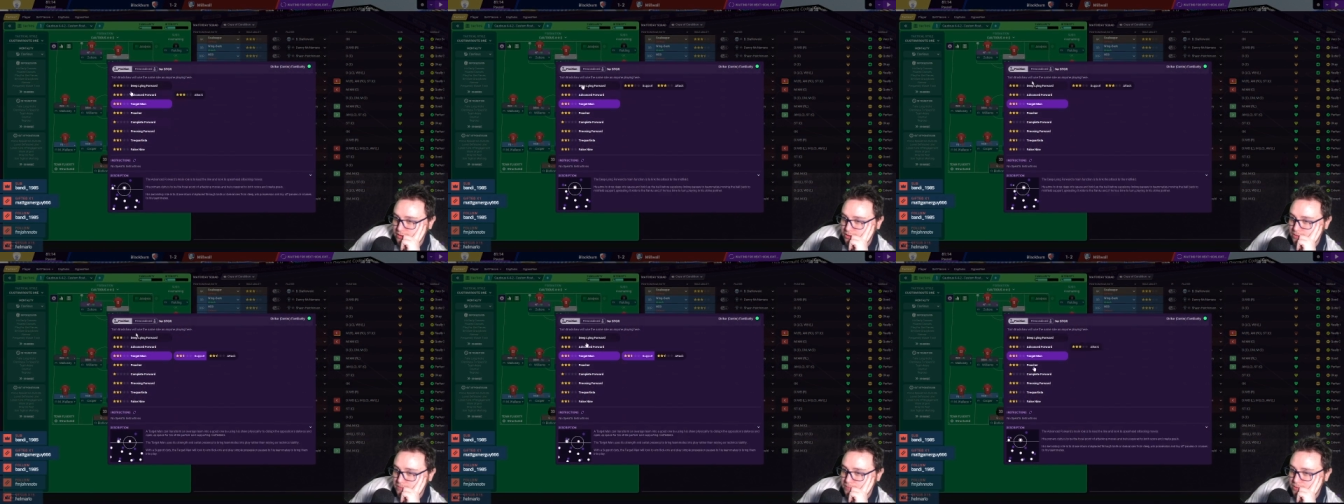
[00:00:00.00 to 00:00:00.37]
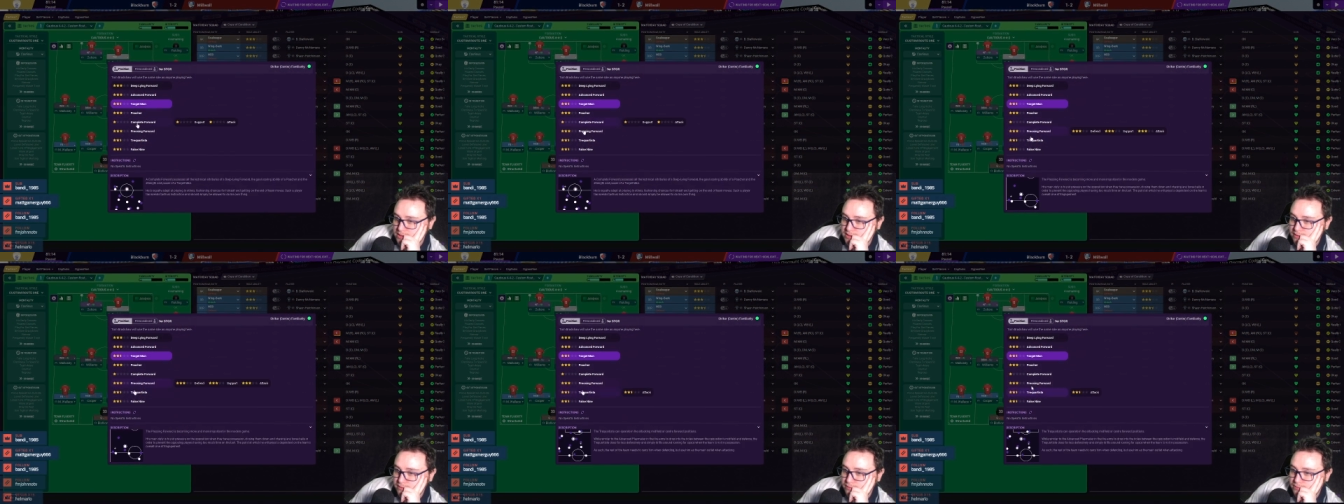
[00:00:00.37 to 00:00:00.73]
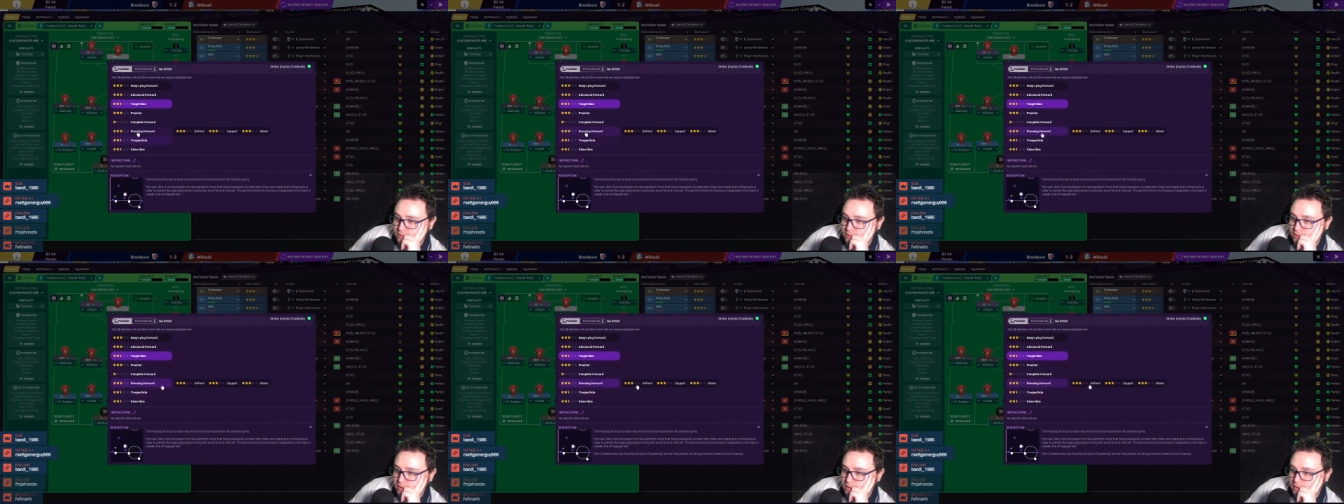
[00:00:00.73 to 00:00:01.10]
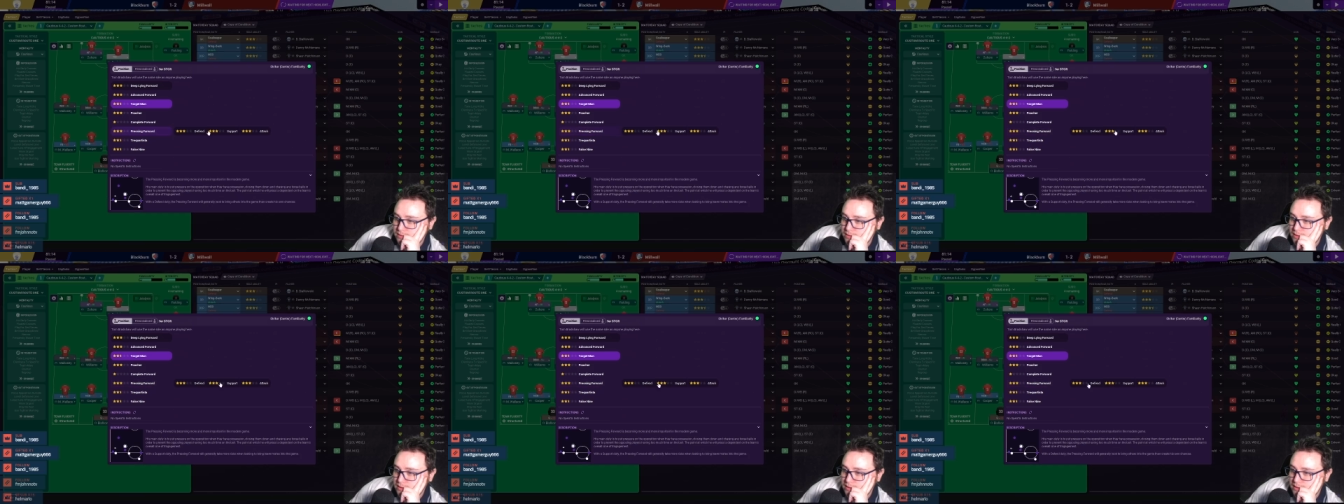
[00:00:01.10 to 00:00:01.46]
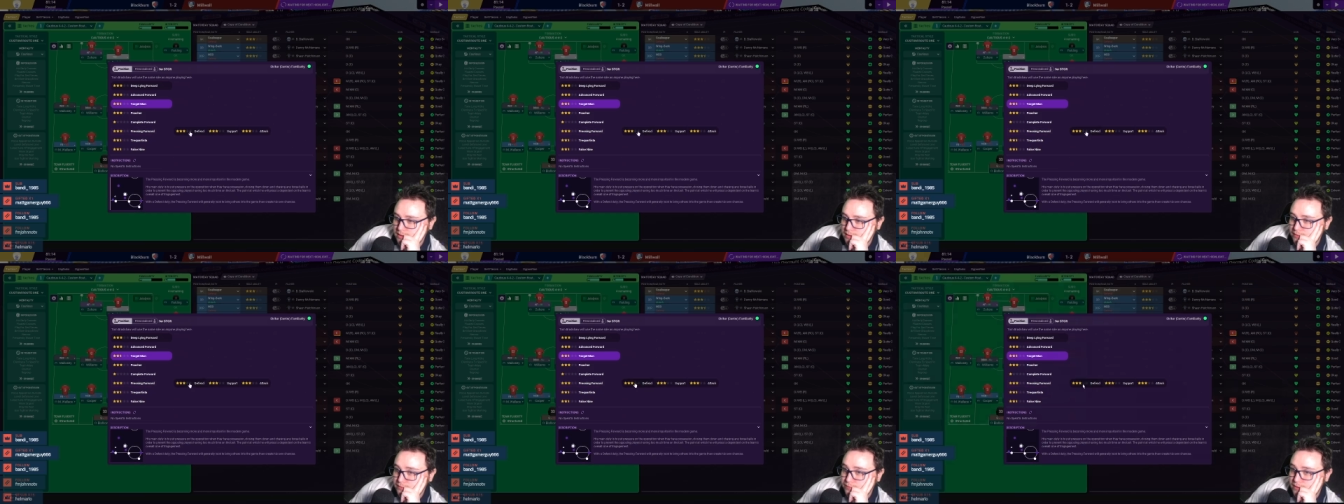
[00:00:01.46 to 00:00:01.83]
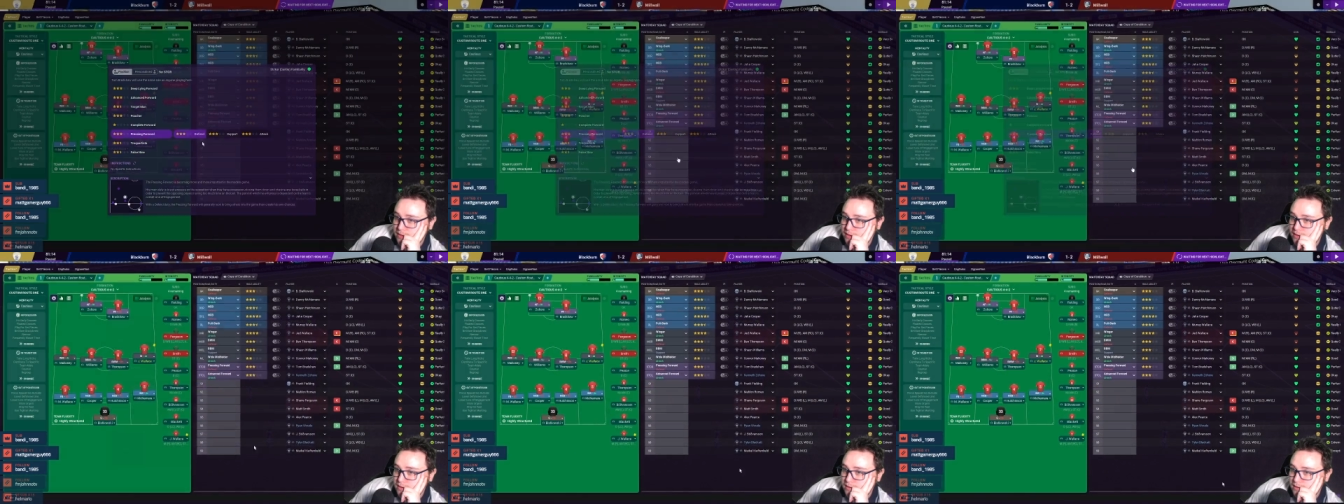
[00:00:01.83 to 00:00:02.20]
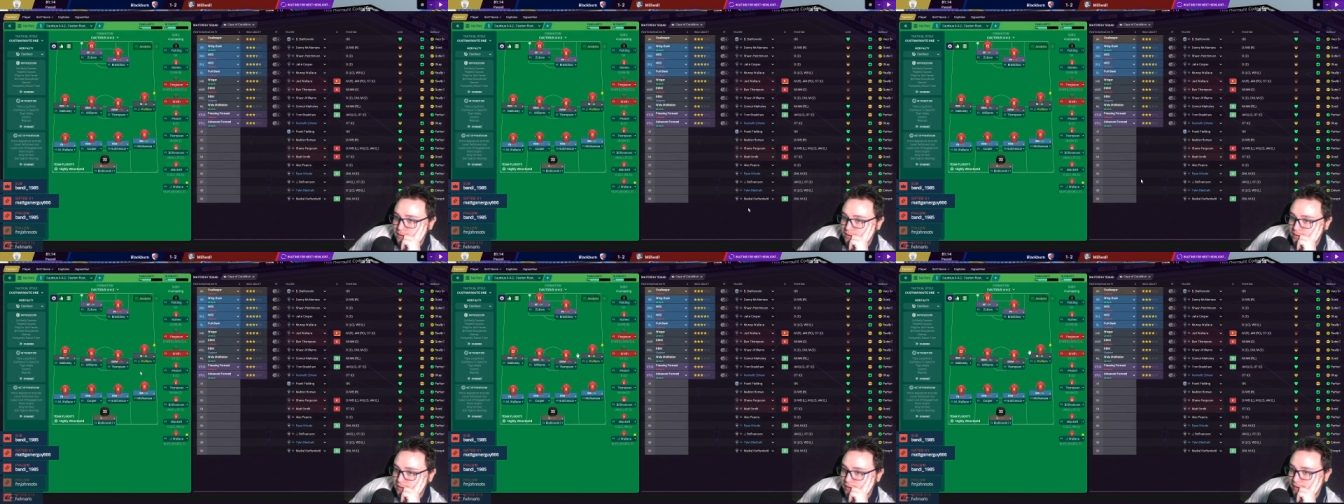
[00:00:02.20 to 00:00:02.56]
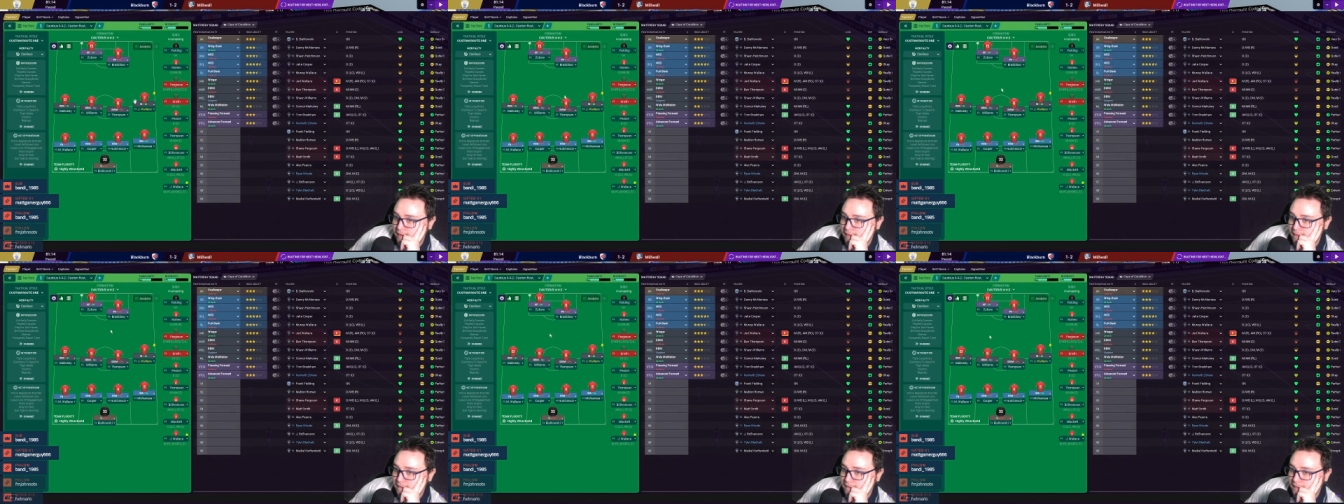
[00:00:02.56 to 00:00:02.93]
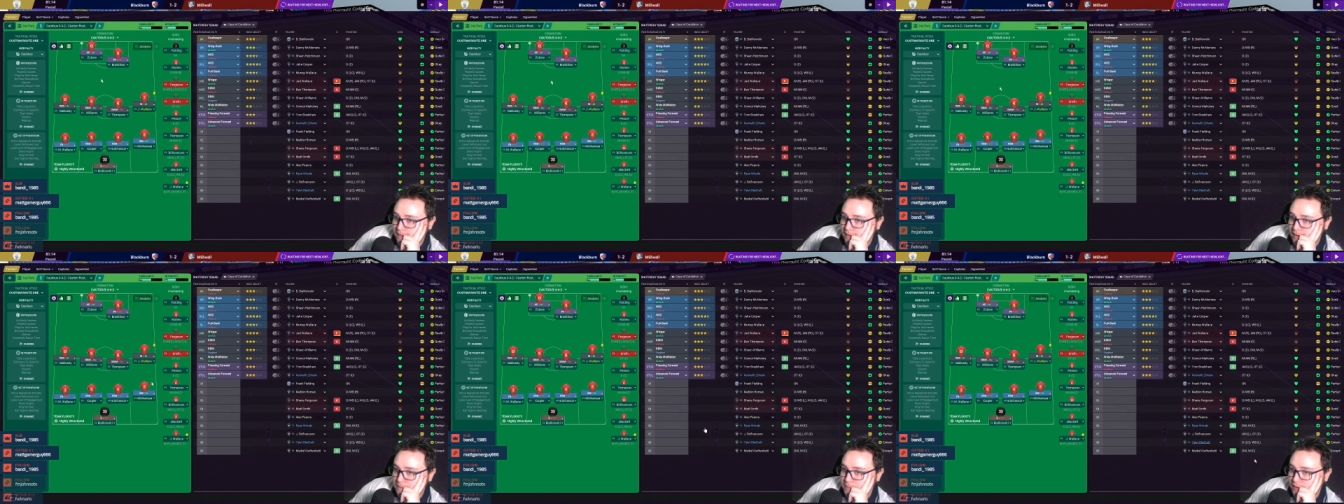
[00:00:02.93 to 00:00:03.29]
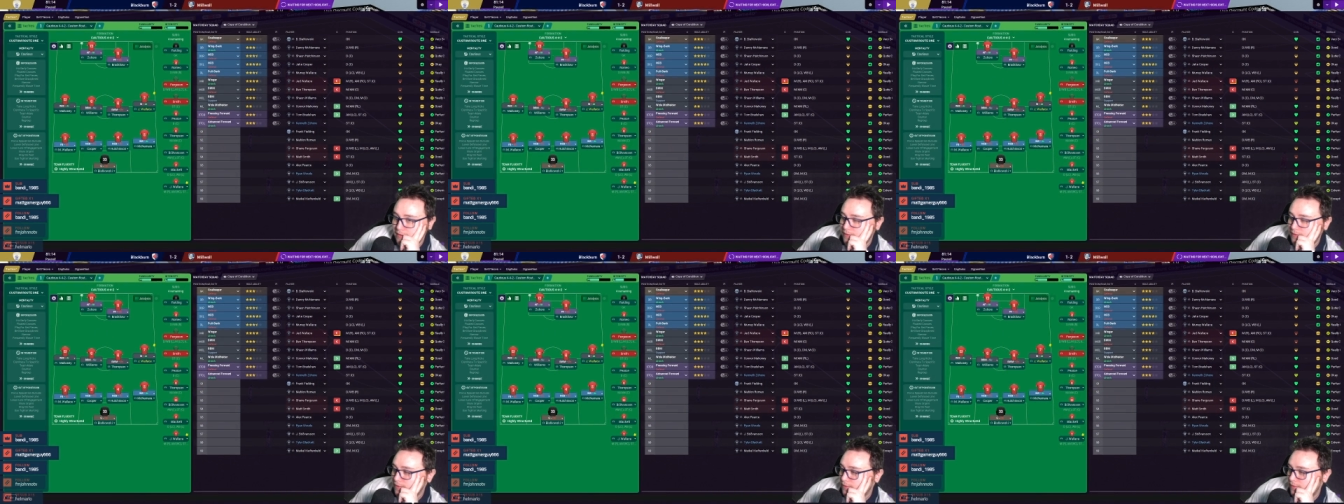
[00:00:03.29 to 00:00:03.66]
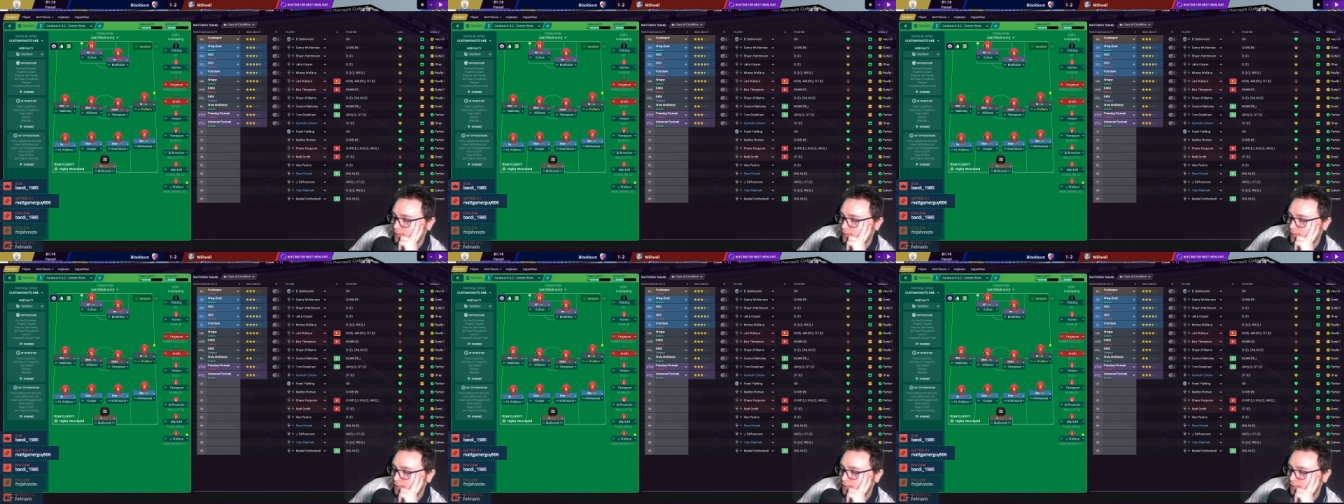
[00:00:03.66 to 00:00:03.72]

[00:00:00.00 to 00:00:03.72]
Do pressing forward, defend. Get to that bit.